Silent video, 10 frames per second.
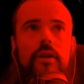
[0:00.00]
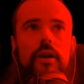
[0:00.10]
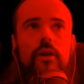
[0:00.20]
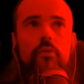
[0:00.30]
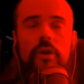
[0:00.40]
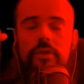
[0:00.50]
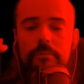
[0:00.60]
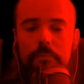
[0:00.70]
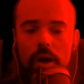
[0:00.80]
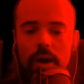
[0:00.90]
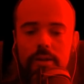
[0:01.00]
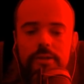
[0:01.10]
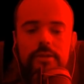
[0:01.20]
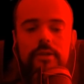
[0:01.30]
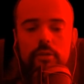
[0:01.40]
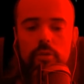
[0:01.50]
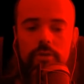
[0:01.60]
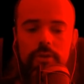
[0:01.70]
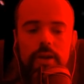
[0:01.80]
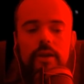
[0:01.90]
When
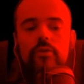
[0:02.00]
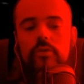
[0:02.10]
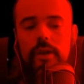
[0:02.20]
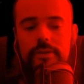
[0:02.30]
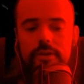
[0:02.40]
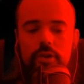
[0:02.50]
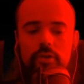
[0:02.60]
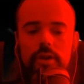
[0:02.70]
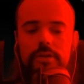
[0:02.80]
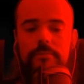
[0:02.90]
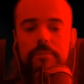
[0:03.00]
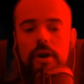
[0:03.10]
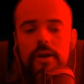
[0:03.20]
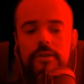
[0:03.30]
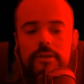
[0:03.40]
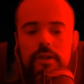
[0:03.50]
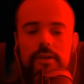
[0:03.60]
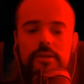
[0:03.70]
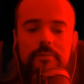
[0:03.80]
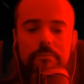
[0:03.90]
the arrow lands, it creates the pod, the
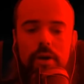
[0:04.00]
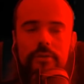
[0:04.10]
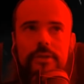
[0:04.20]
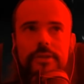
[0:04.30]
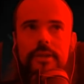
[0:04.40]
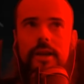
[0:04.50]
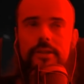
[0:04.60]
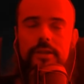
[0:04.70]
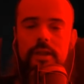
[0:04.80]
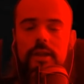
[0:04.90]
toxic pod, that starts